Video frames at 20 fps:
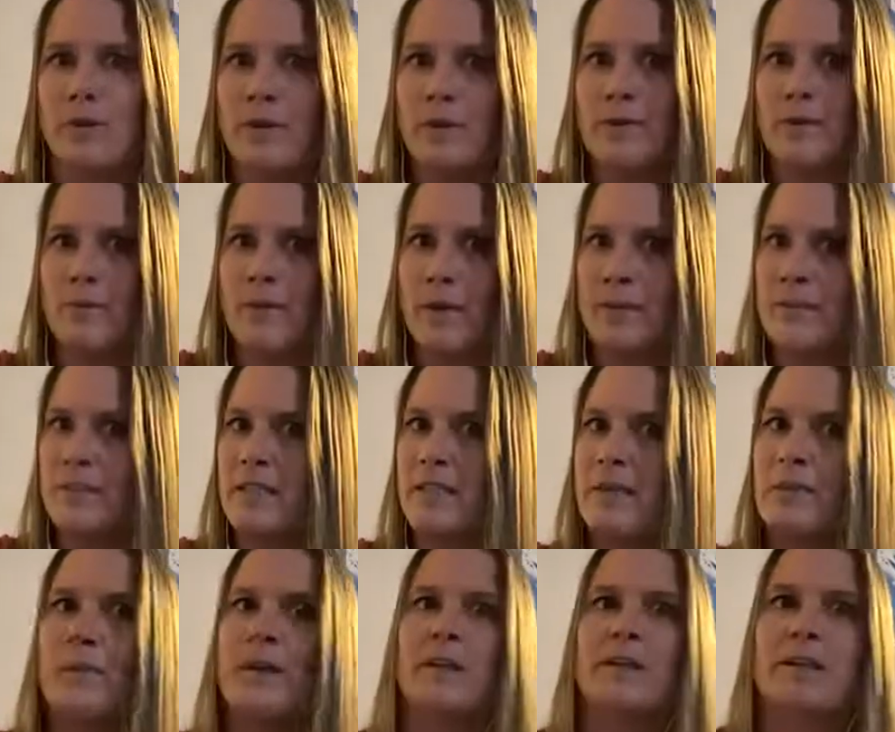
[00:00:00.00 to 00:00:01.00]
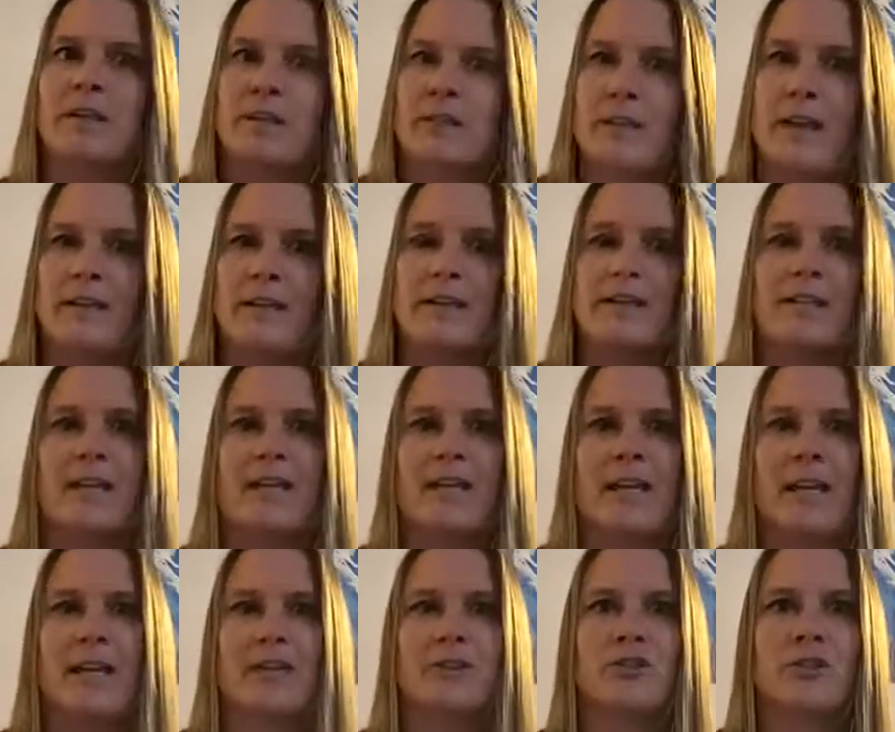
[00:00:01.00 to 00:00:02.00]
sometimes emailing or texting, and
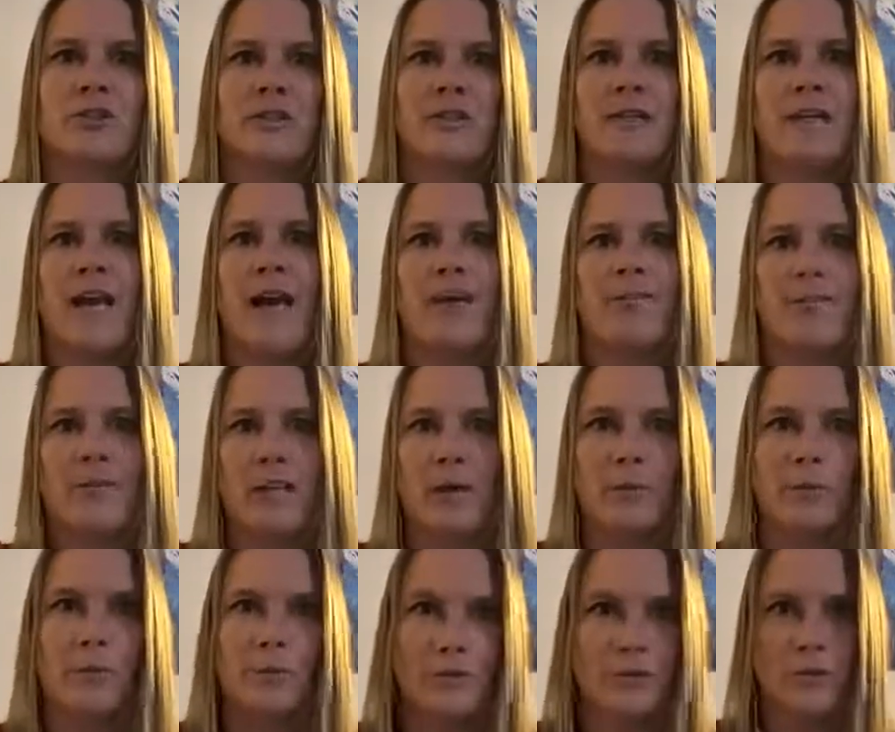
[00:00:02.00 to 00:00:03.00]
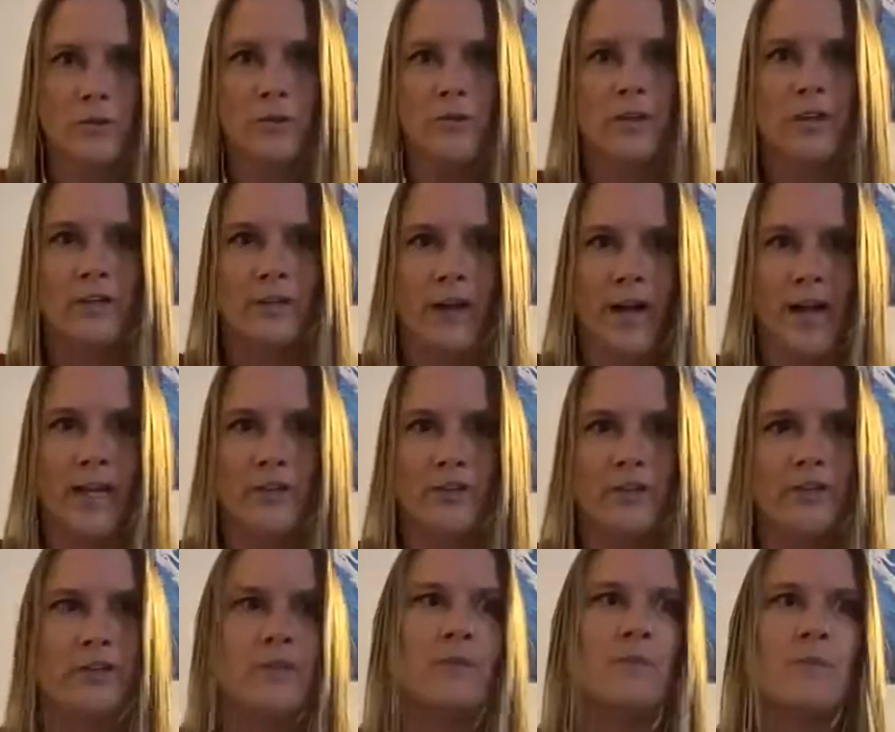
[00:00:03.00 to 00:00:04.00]
actually having that personal
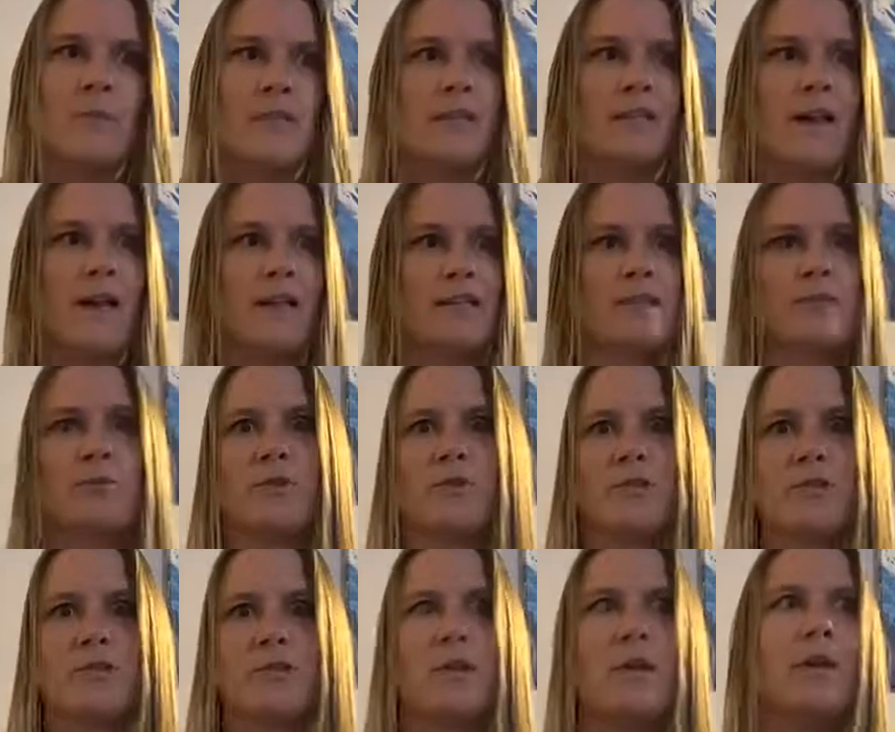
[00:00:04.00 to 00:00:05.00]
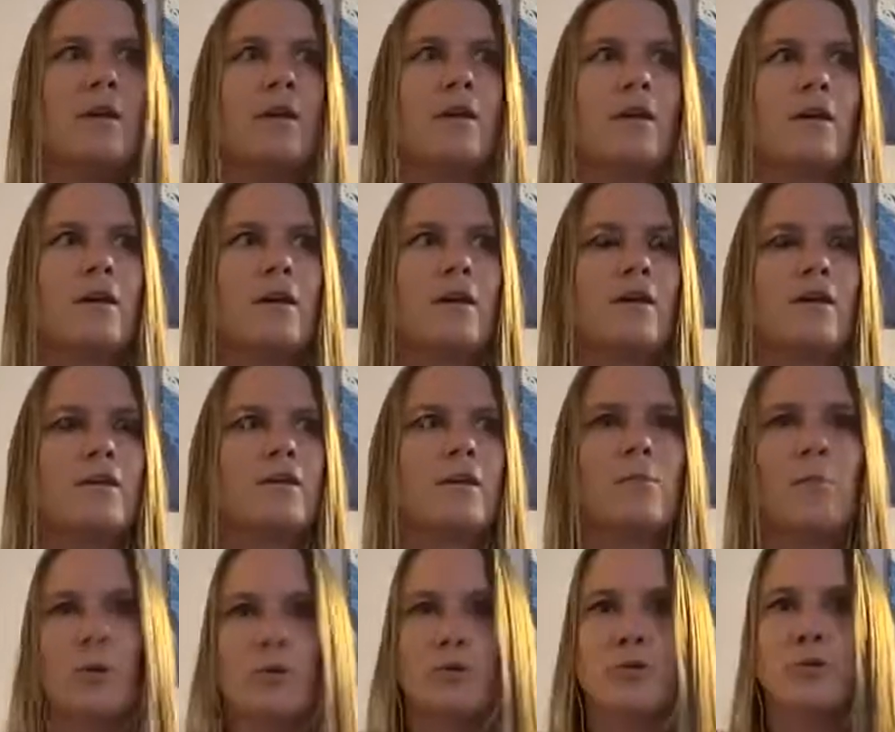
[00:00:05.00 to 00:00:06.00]
interaction, to me, that's what's
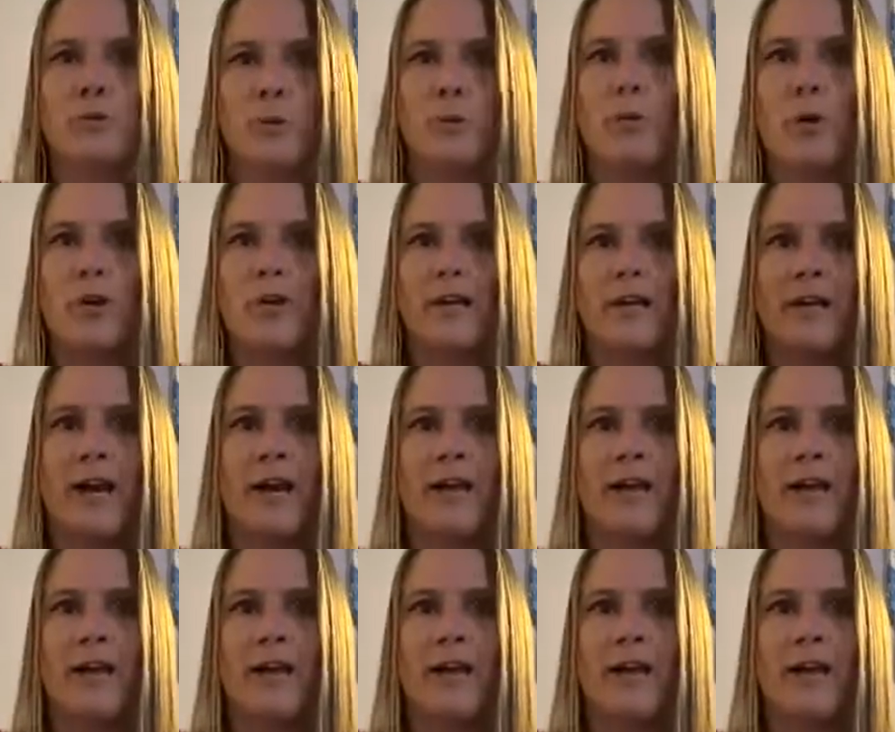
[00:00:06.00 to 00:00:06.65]
the most rewarding.